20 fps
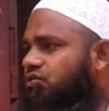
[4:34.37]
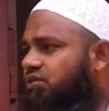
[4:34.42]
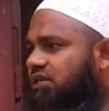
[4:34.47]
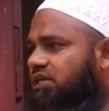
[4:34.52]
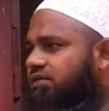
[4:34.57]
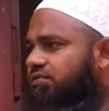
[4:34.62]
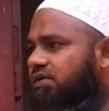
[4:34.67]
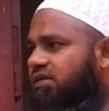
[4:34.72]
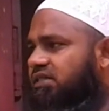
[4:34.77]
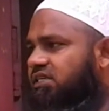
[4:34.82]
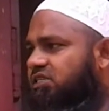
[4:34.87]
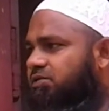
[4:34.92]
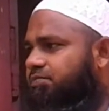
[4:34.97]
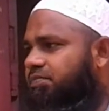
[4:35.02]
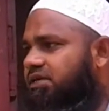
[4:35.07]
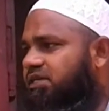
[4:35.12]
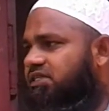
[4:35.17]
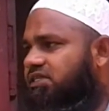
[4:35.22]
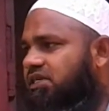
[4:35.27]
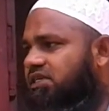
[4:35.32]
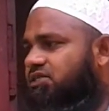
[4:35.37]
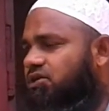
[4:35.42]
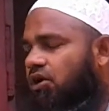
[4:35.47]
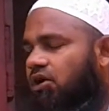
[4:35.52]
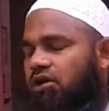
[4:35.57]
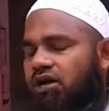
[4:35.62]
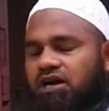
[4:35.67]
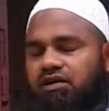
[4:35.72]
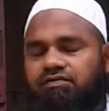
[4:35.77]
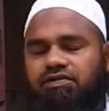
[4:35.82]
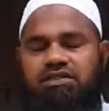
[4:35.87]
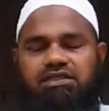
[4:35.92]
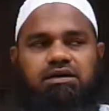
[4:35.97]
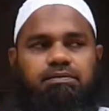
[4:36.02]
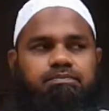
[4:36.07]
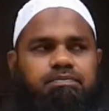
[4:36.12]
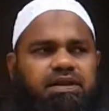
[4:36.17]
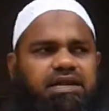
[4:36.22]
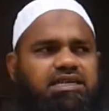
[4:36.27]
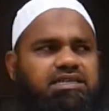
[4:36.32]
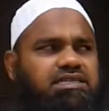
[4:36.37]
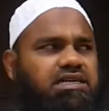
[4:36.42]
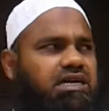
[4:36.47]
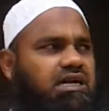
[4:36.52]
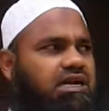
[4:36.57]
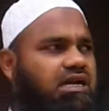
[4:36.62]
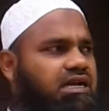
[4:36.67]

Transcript: to deliver the speeches along with the pledge.